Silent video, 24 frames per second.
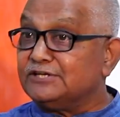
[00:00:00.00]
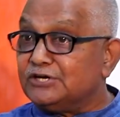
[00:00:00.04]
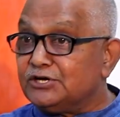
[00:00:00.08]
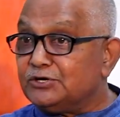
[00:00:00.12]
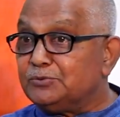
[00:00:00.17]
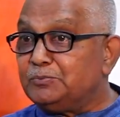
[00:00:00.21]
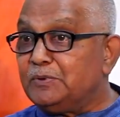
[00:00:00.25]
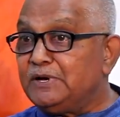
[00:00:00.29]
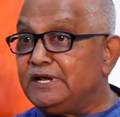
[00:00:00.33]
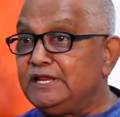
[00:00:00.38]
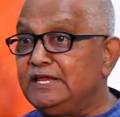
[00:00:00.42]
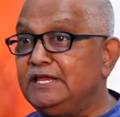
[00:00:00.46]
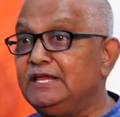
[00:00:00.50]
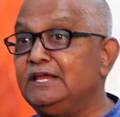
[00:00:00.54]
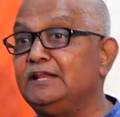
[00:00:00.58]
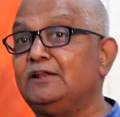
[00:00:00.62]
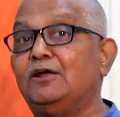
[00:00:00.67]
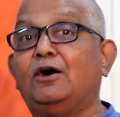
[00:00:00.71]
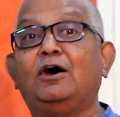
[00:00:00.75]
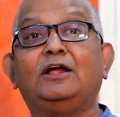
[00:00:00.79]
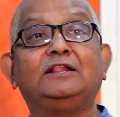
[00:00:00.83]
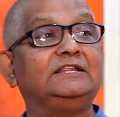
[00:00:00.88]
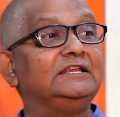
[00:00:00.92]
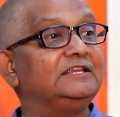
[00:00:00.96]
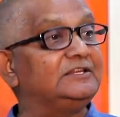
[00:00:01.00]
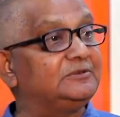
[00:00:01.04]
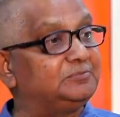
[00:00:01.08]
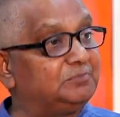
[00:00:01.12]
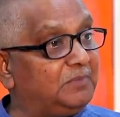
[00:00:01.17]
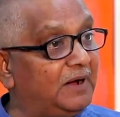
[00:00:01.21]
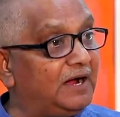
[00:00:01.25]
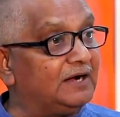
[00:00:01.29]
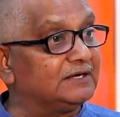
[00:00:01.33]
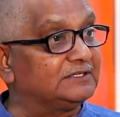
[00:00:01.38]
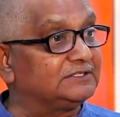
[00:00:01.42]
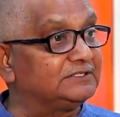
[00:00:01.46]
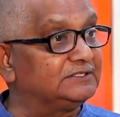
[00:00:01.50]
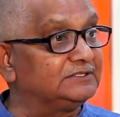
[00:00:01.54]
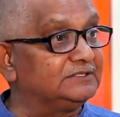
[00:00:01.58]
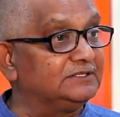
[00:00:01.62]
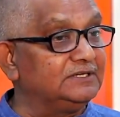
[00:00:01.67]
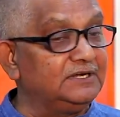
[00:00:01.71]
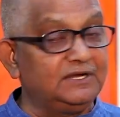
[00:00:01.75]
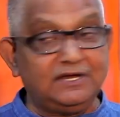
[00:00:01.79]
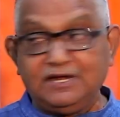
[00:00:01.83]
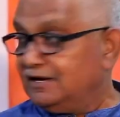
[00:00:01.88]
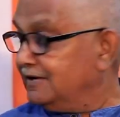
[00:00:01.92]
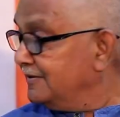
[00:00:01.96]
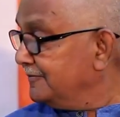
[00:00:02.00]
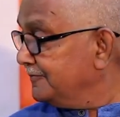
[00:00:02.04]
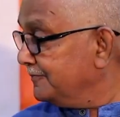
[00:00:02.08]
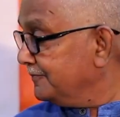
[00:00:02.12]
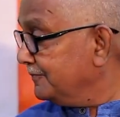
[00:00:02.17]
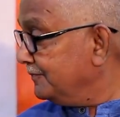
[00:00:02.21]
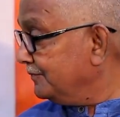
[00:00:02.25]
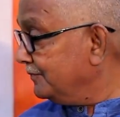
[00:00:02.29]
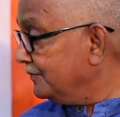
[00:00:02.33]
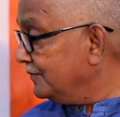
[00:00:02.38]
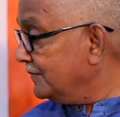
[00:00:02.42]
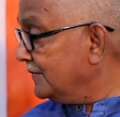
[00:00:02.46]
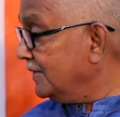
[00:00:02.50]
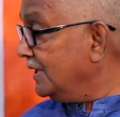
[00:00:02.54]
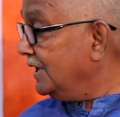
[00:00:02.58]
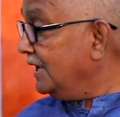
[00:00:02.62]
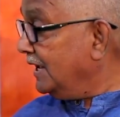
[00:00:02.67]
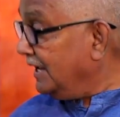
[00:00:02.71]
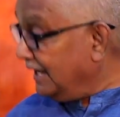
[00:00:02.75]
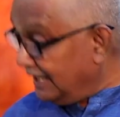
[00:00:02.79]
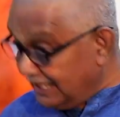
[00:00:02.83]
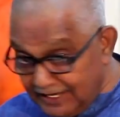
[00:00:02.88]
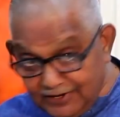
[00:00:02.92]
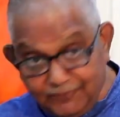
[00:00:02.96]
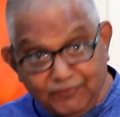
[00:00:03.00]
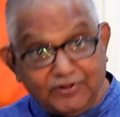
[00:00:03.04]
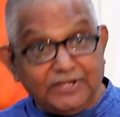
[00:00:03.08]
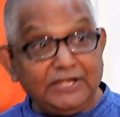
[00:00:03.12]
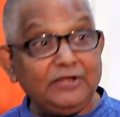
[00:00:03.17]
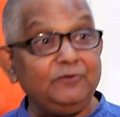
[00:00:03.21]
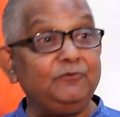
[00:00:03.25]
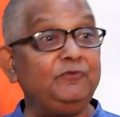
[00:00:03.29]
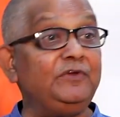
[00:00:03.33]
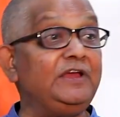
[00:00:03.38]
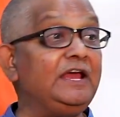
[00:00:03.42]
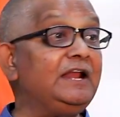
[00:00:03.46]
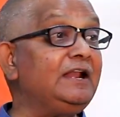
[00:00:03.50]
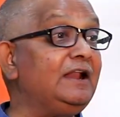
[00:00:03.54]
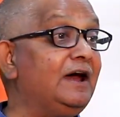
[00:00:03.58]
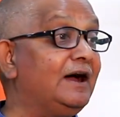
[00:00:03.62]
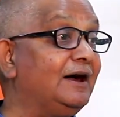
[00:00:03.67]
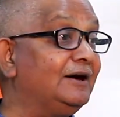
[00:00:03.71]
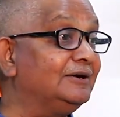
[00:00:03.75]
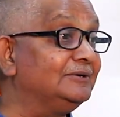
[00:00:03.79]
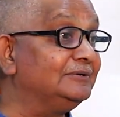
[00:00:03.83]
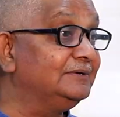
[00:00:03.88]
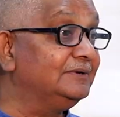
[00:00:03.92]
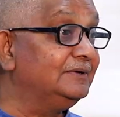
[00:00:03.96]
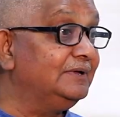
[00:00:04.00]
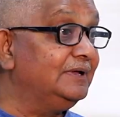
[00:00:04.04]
Germany and all these parts. Even in Vienna.